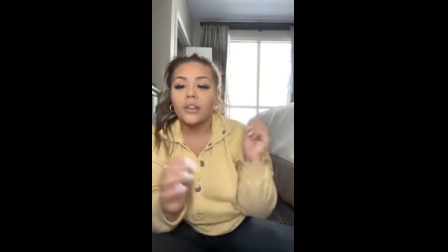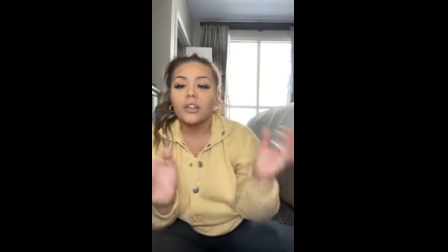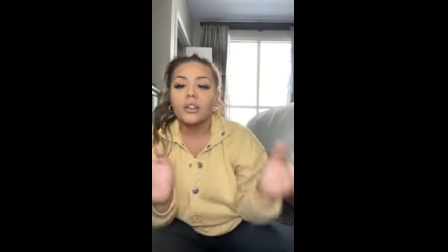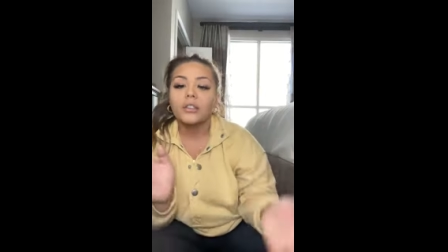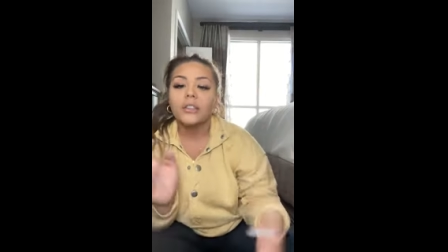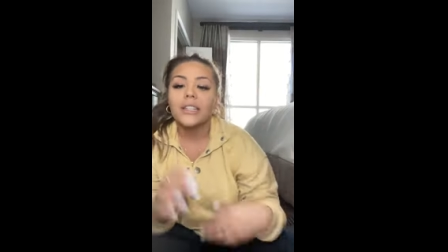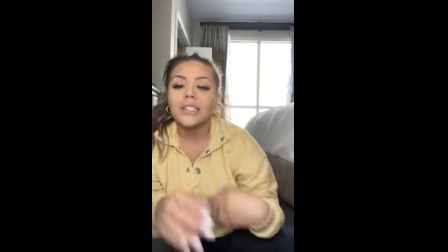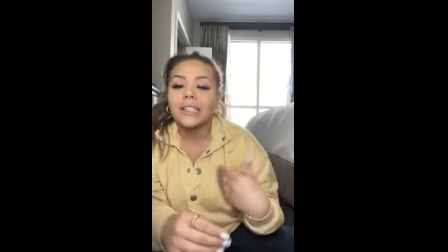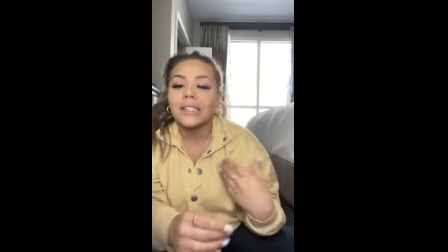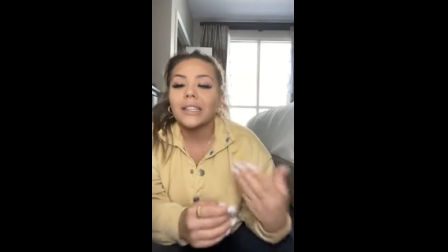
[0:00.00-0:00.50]
and
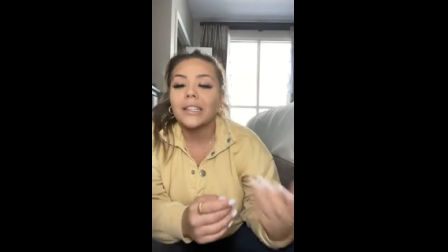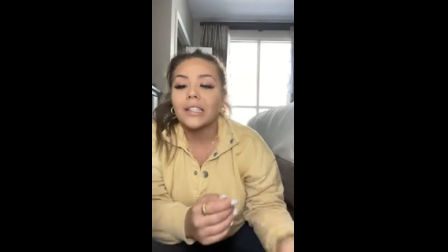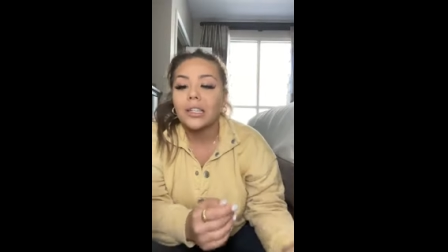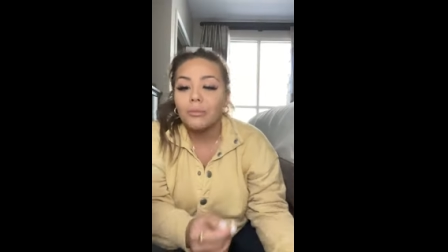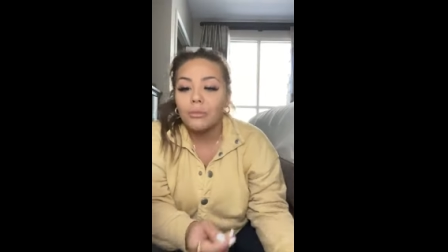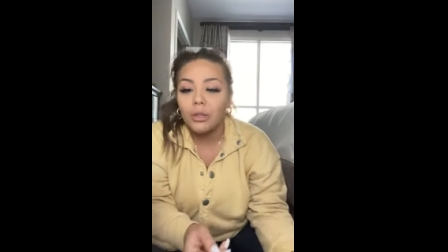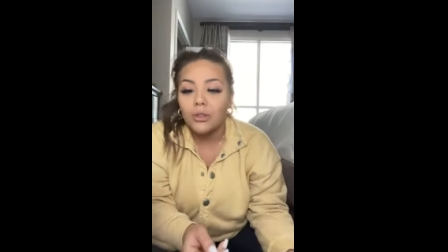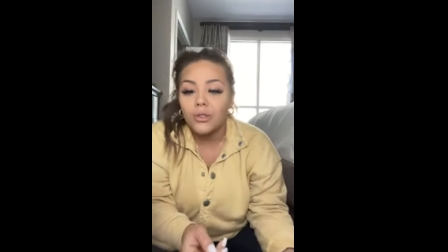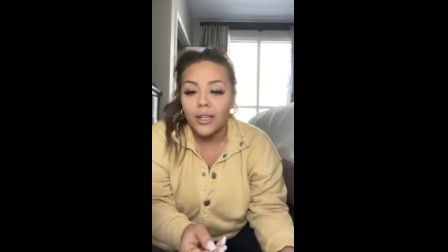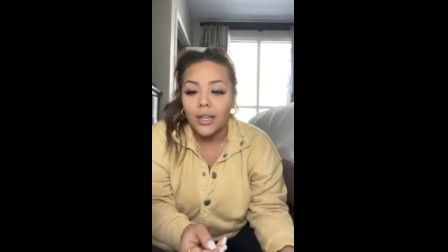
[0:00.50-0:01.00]
you're listening
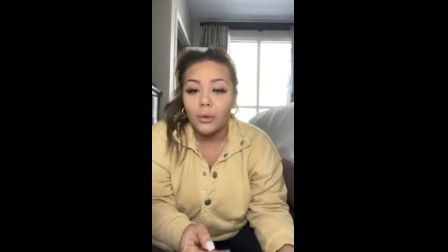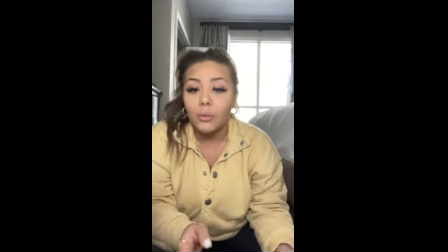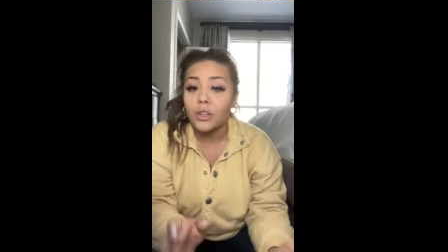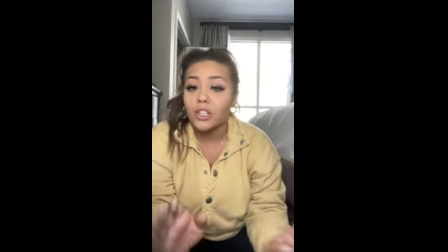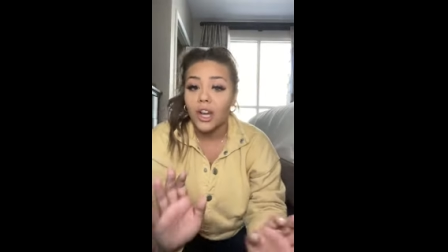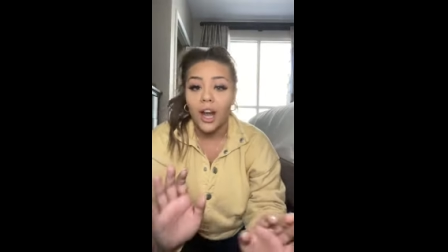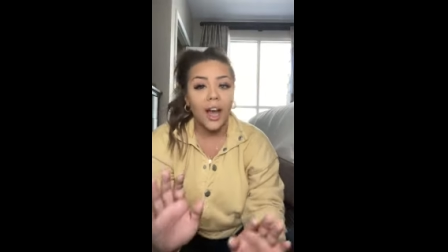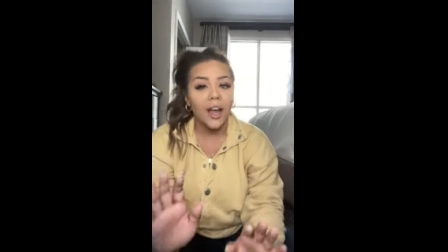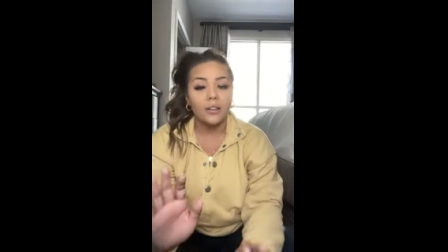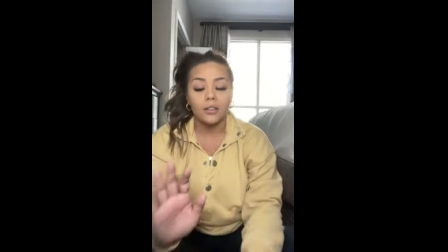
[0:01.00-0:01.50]
to music,
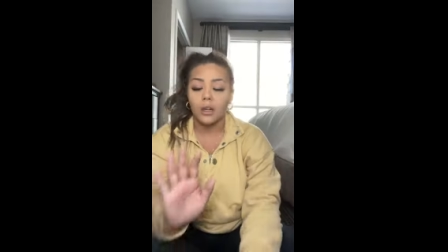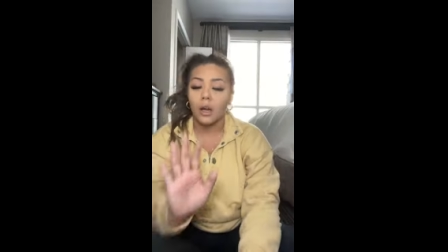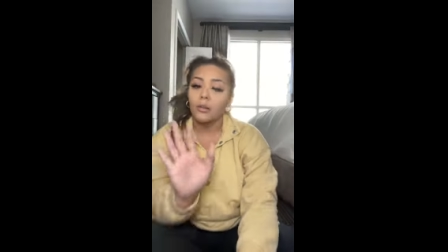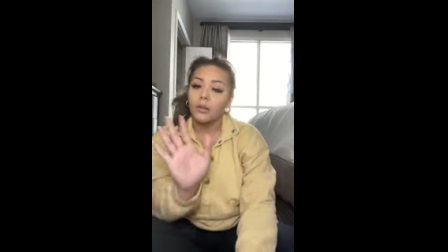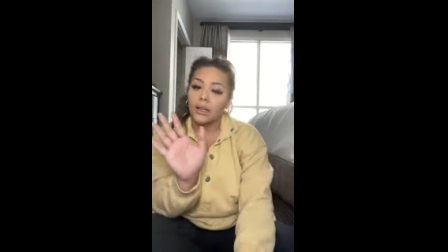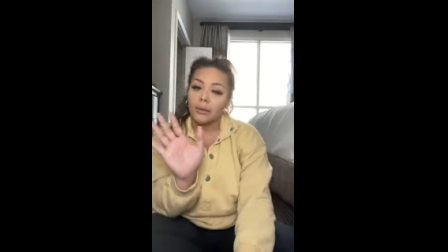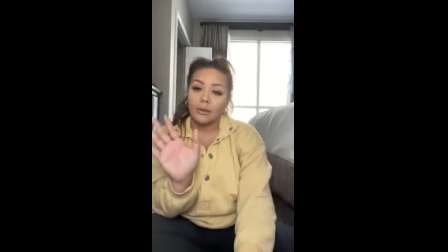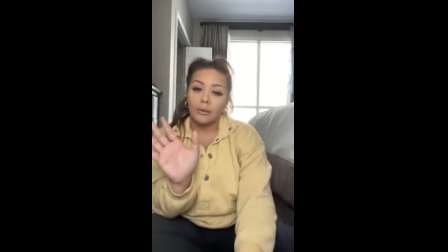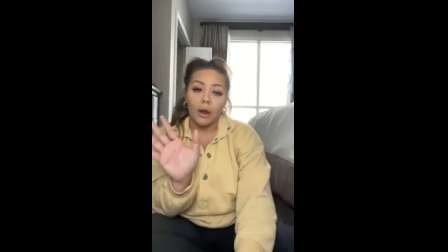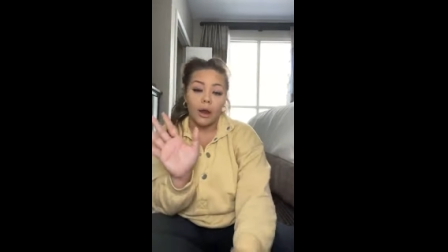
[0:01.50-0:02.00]
which I,
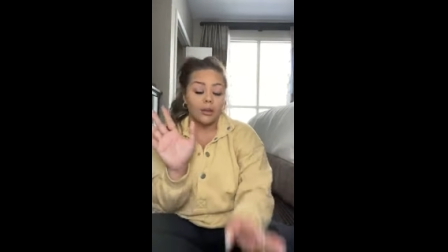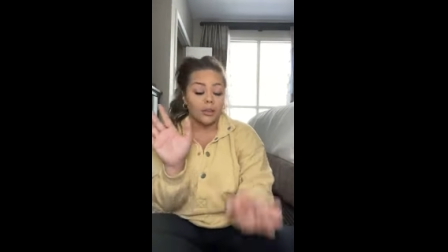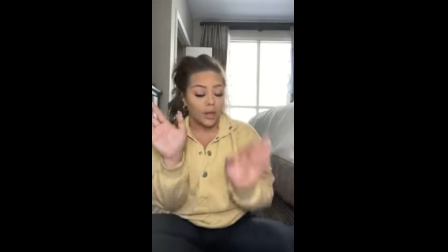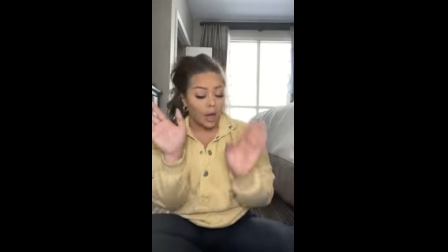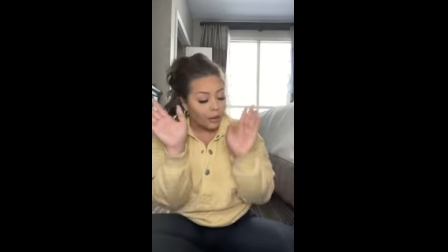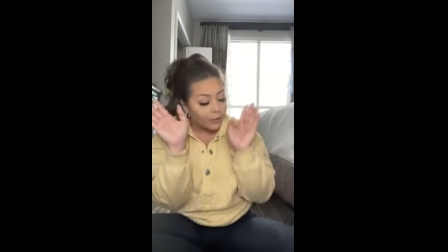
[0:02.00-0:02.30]
don't get me wrong,